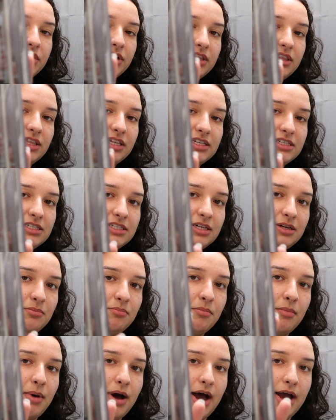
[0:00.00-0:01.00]
this,
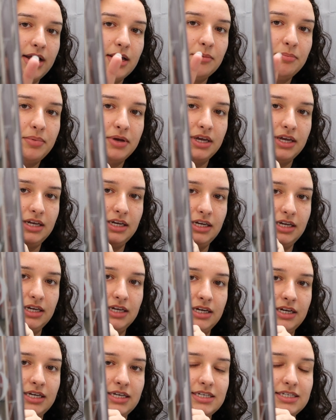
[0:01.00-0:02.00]
in my
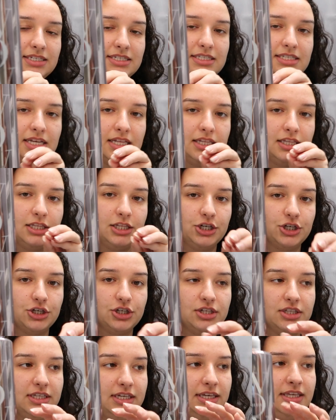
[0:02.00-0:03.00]
opinion, is
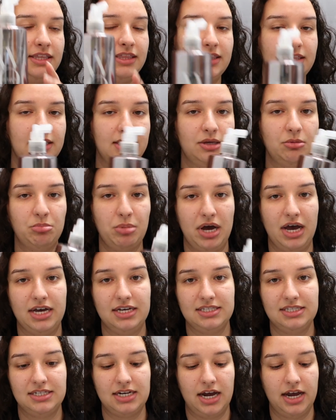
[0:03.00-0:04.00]
literally the
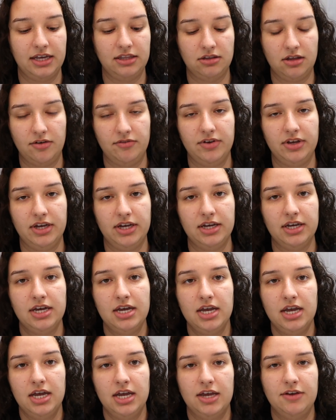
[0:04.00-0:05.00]
best. I love
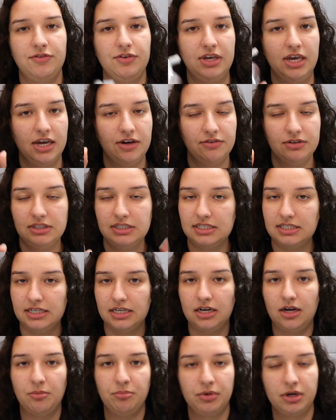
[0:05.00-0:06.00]
it. If you can't really
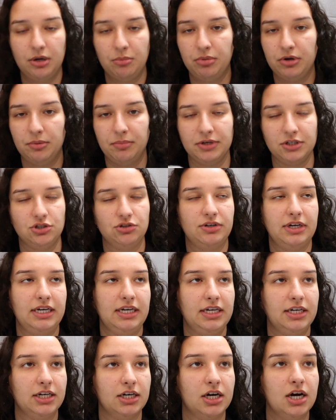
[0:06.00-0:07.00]
see it, I'm gonna put a picture
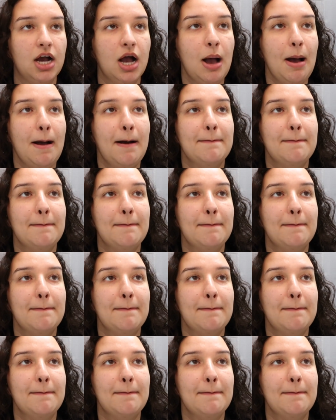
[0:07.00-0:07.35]
right here.